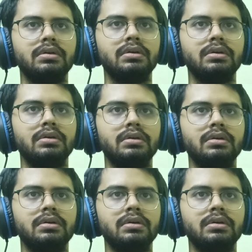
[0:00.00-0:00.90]

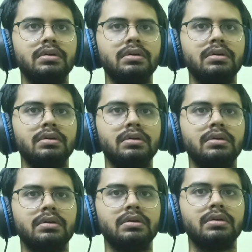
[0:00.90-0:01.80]

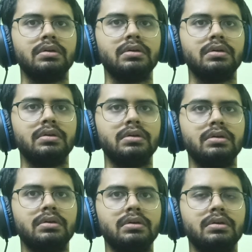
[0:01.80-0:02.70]

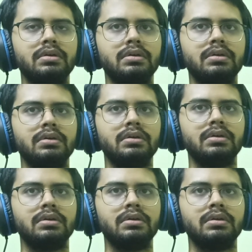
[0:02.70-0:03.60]

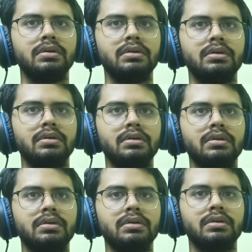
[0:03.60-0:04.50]

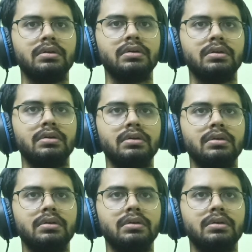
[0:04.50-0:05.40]

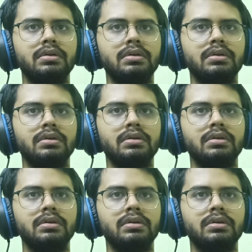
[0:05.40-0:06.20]
[no speech]